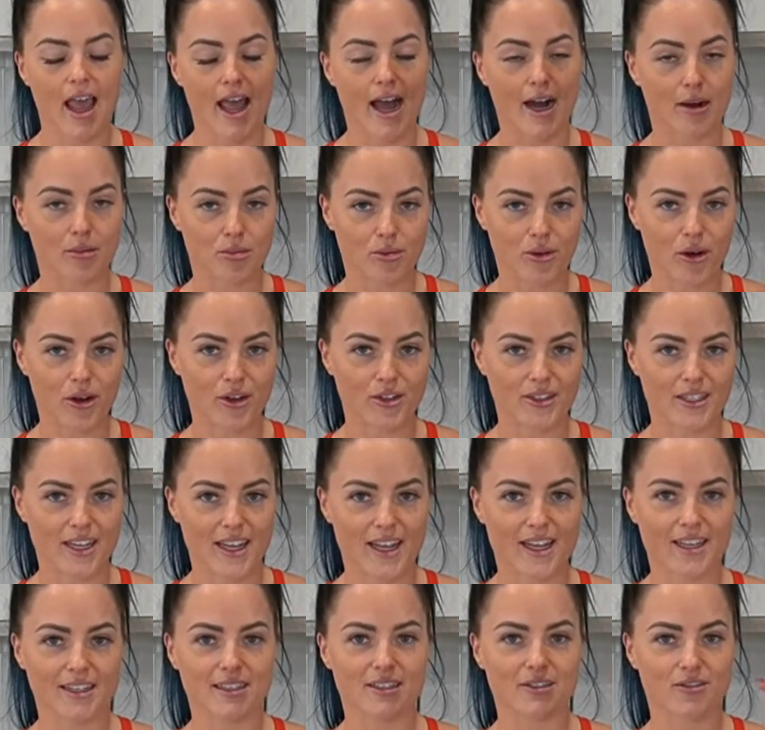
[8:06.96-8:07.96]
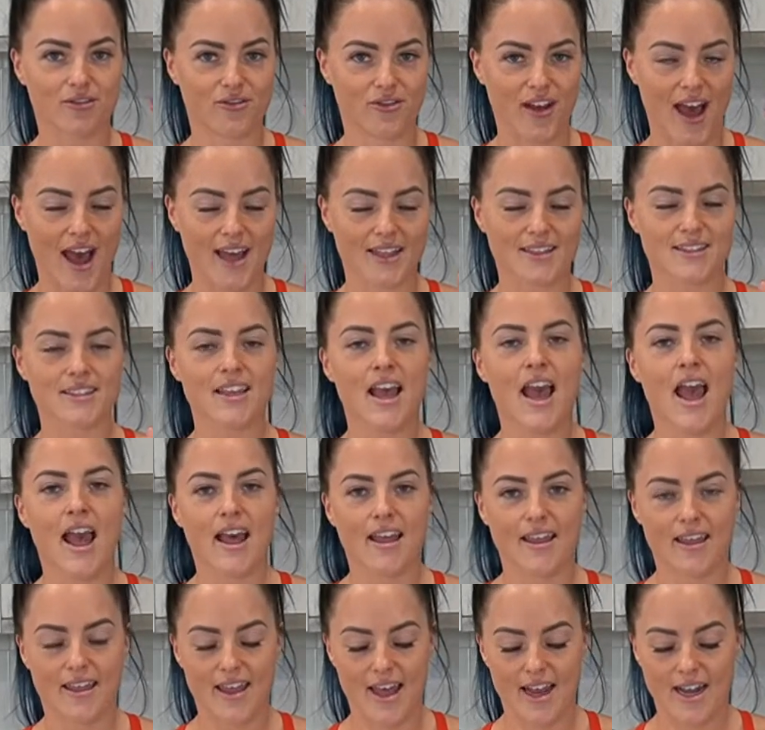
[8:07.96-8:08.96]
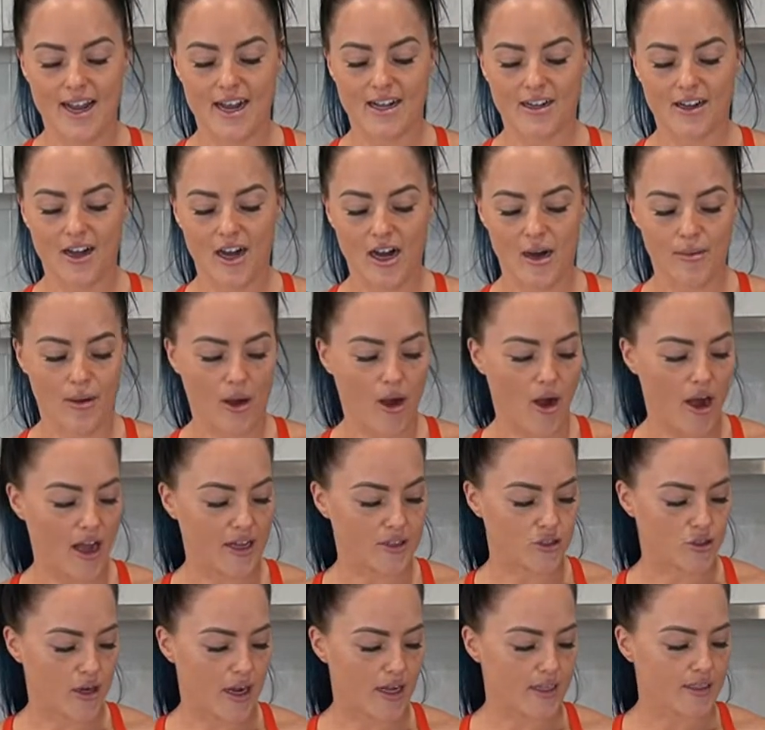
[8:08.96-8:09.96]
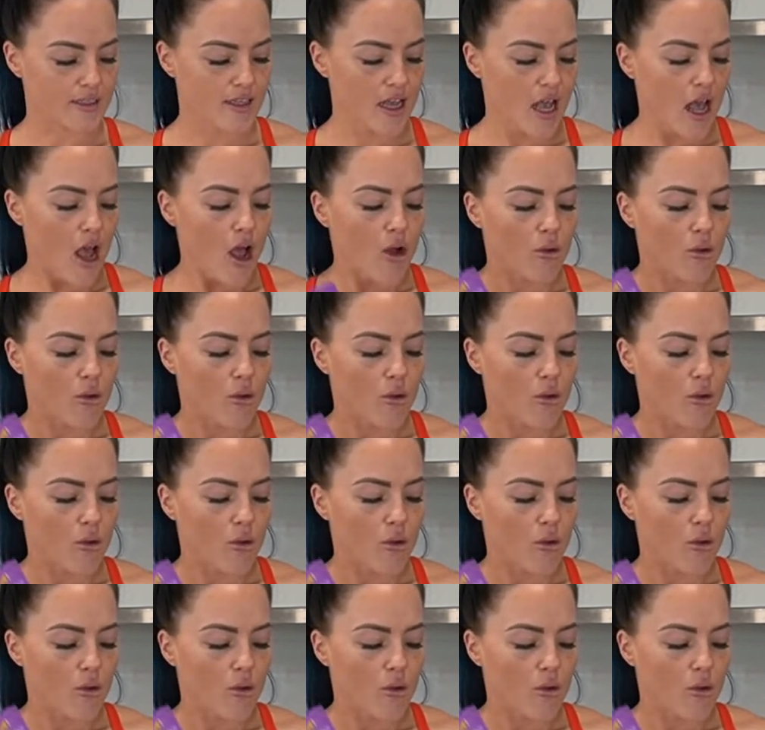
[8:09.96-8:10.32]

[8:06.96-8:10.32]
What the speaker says: our proteins, fats, then our carbohydrates.